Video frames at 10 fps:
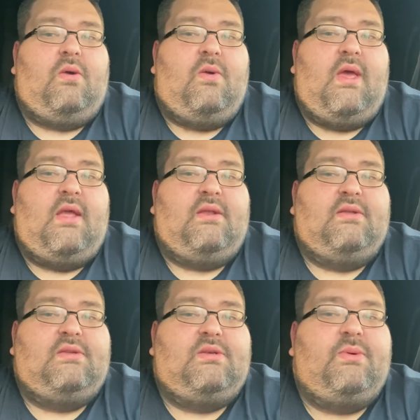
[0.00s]
go ahead
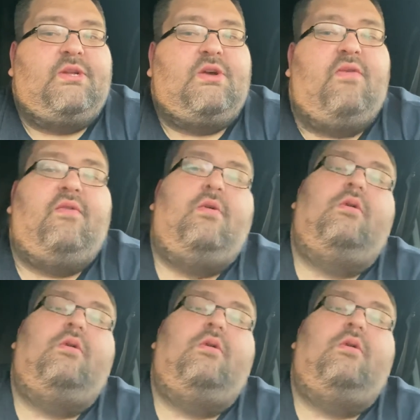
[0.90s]
and switch over.